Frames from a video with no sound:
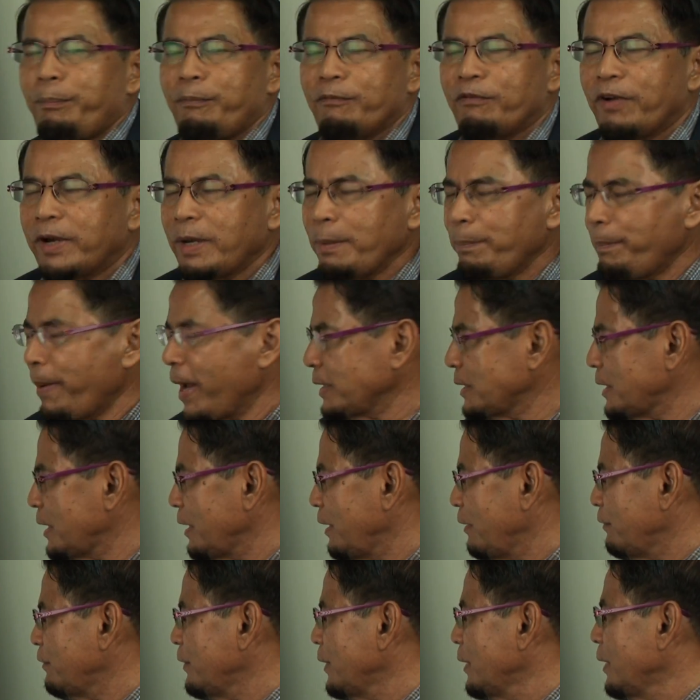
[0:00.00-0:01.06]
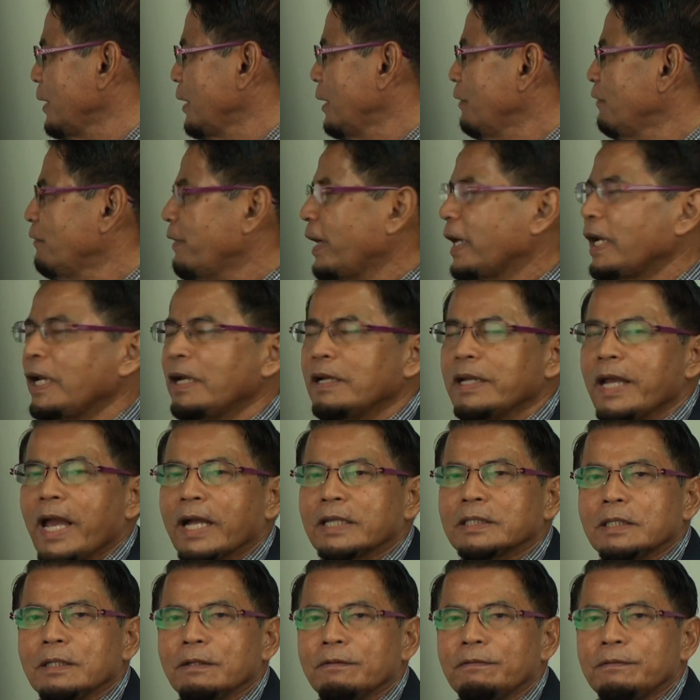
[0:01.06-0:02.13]
Very passive, very
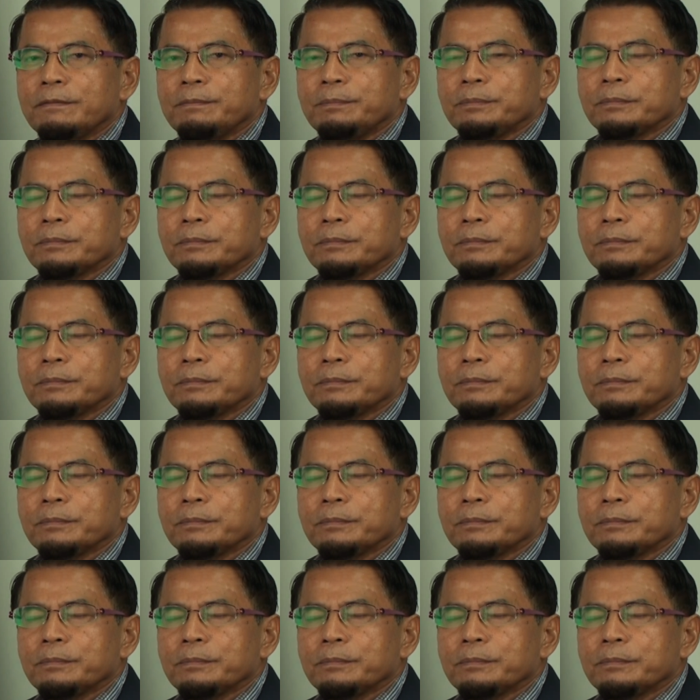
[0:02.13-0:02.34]
reactive.